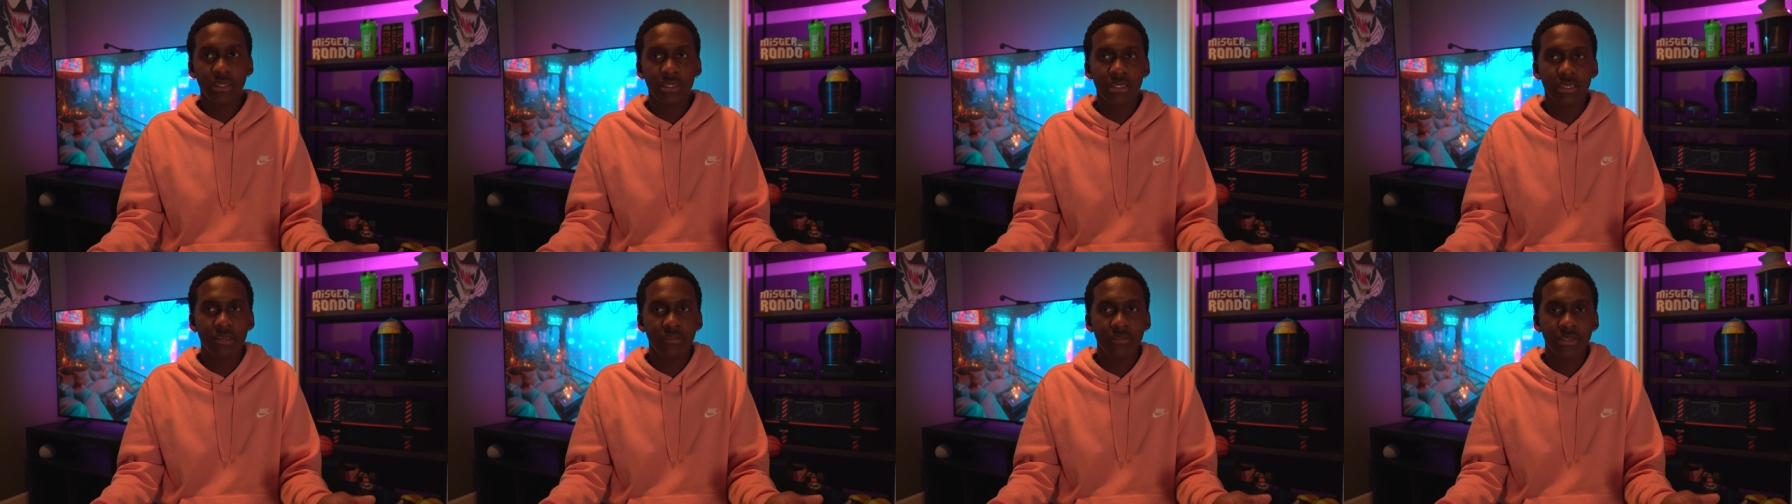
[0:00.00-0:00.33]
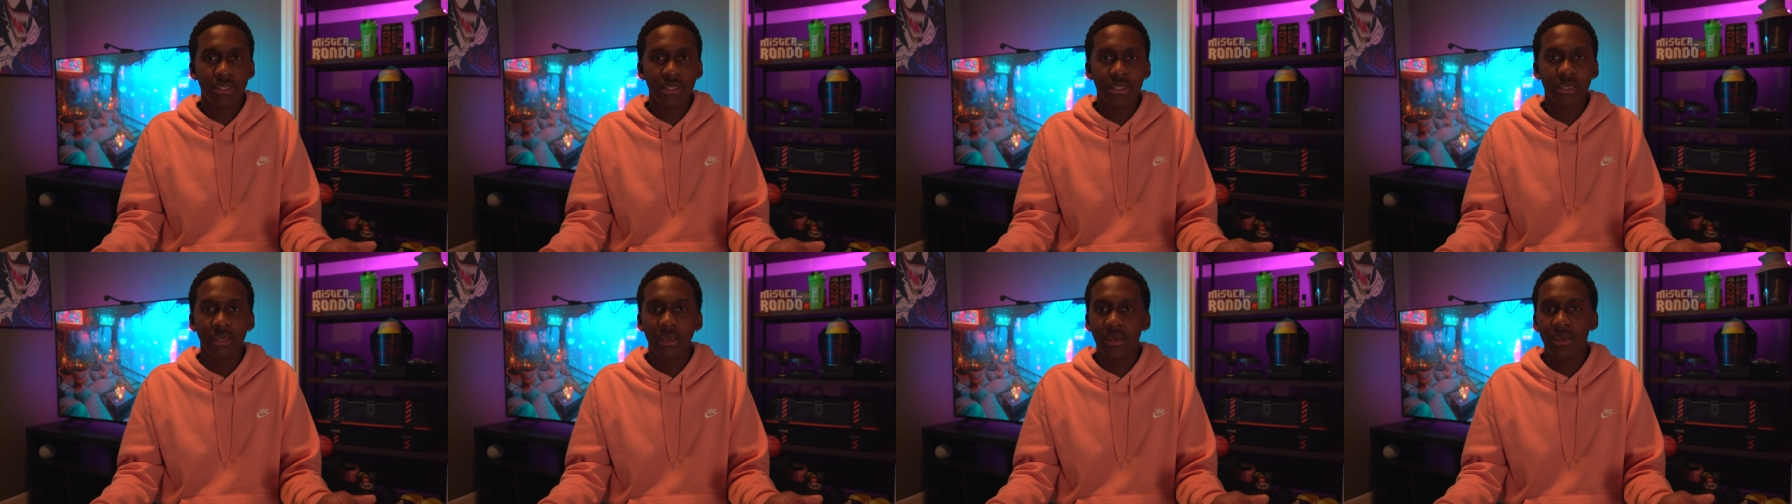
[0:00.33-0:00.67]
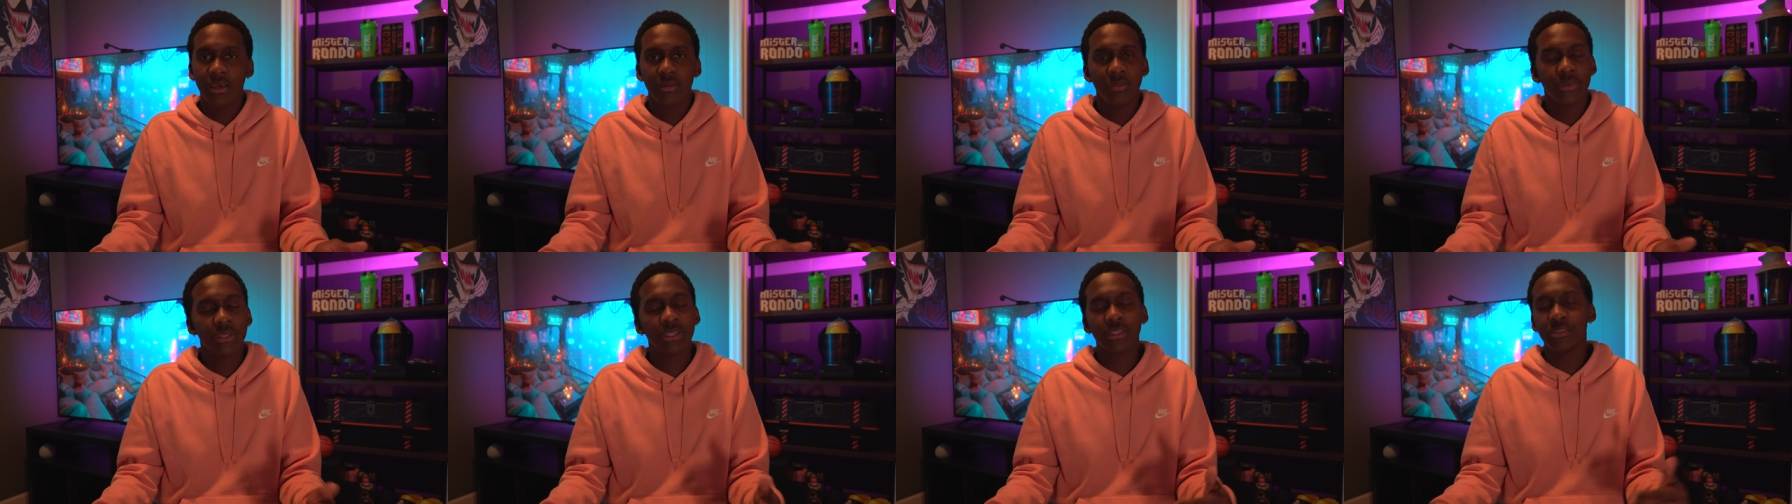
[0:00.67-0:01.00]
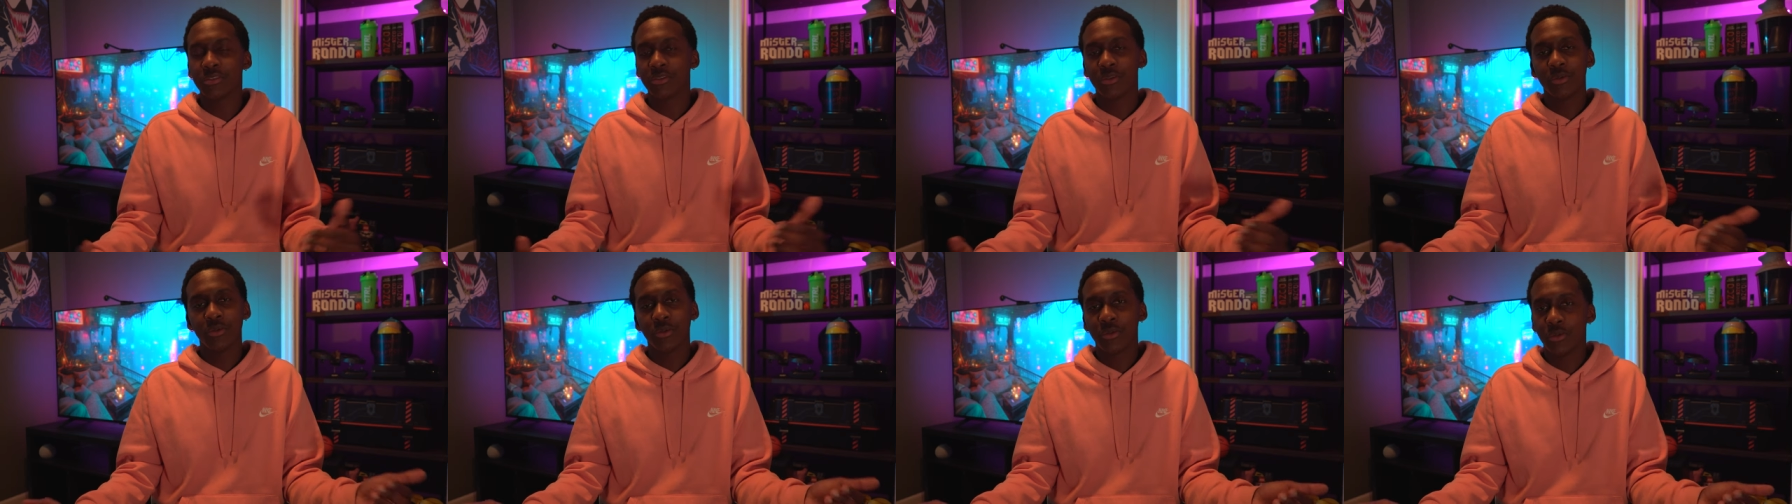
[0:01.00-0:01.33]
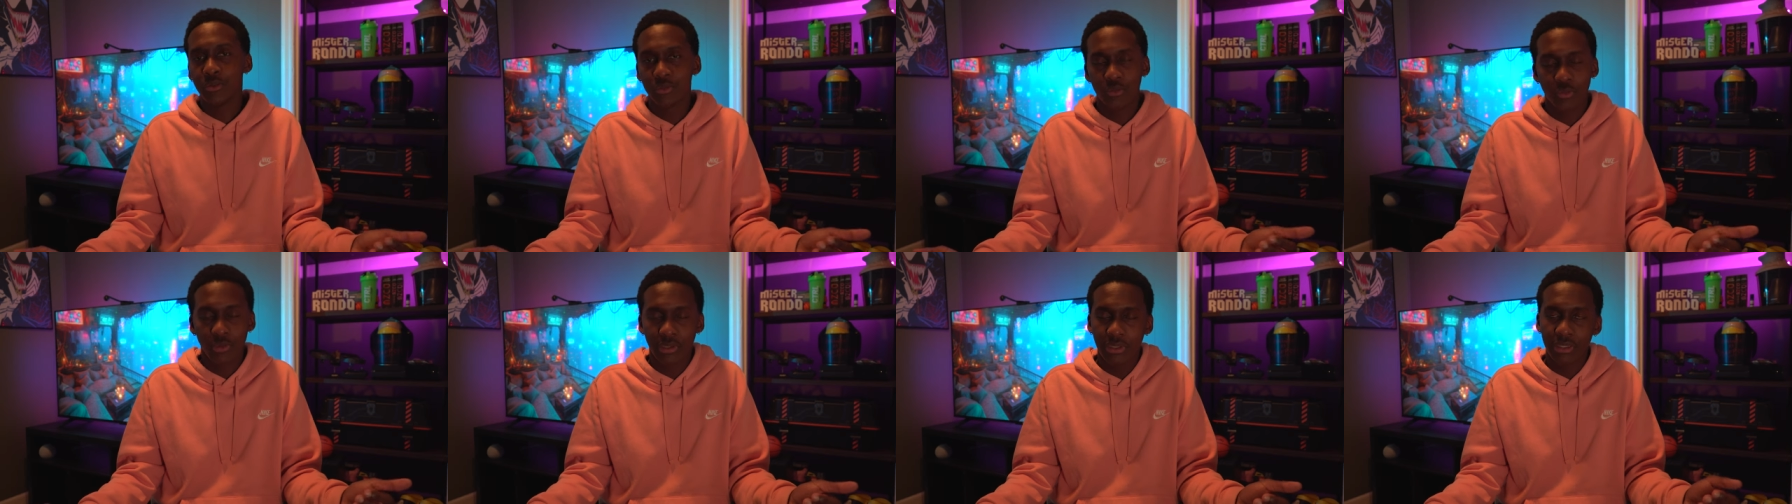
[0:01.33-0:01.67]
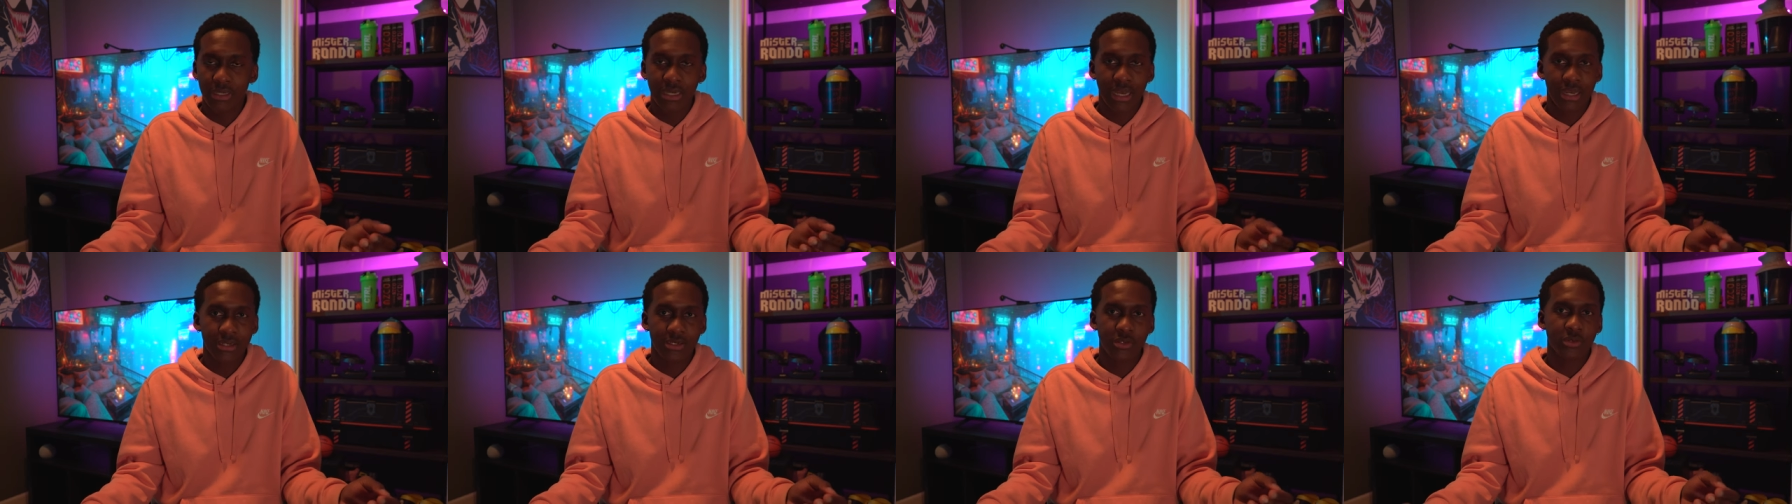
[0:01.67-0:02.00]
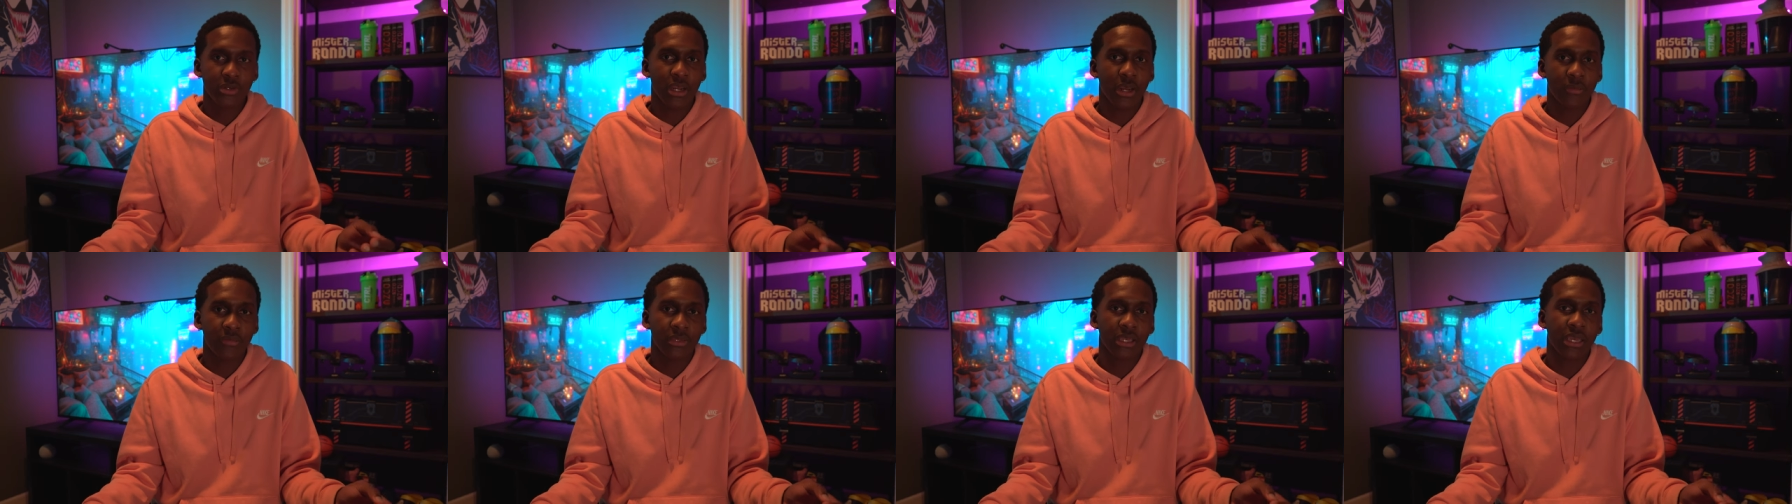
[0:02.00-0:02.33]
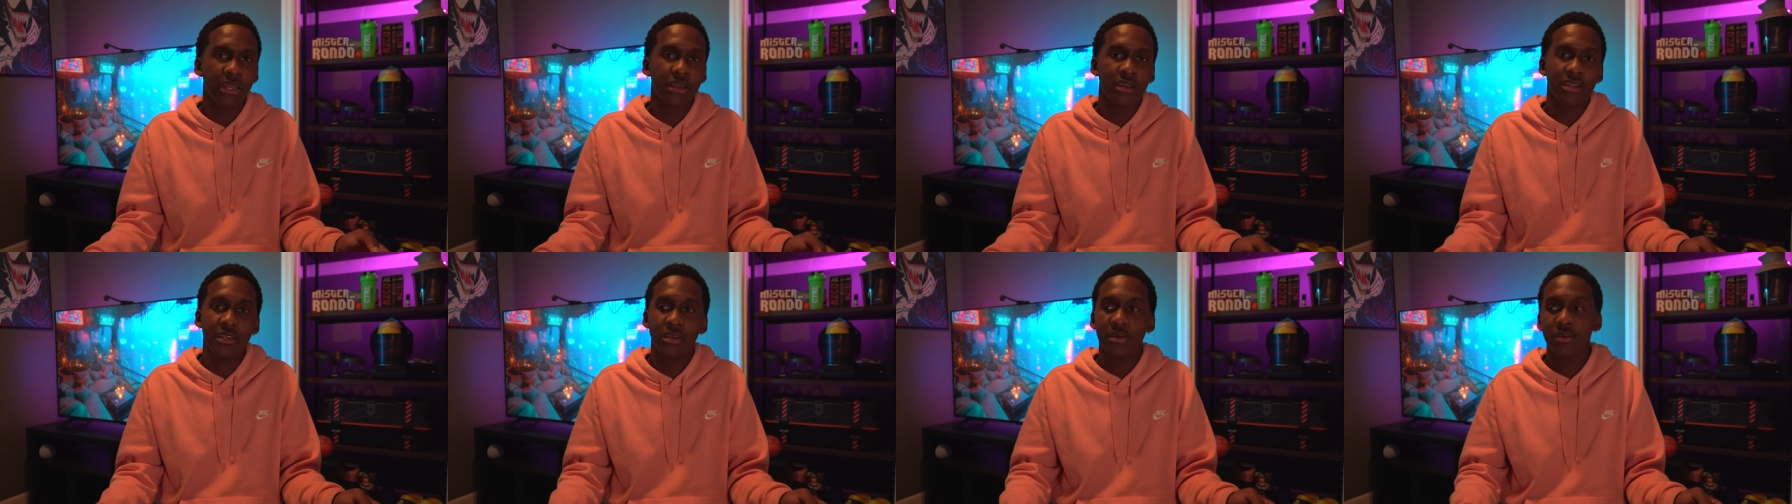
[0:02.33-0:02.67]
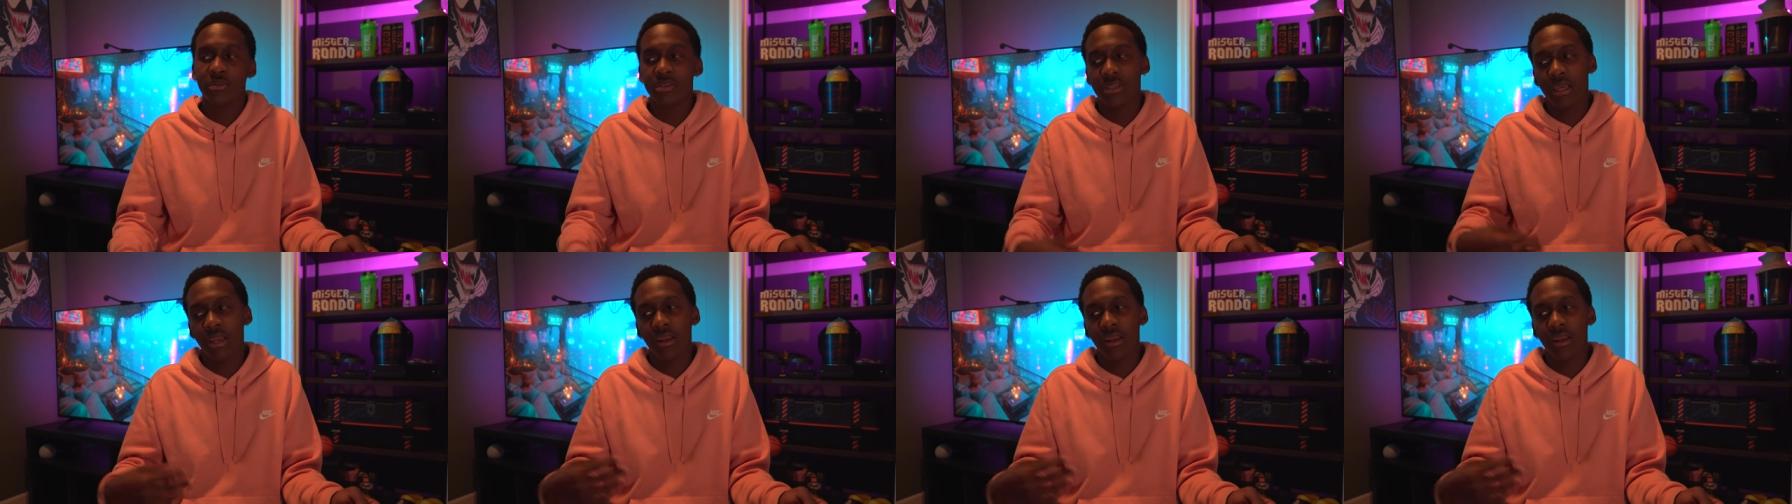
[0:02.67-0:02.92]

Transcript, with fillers: the T V, because Google is really not too complicated to use.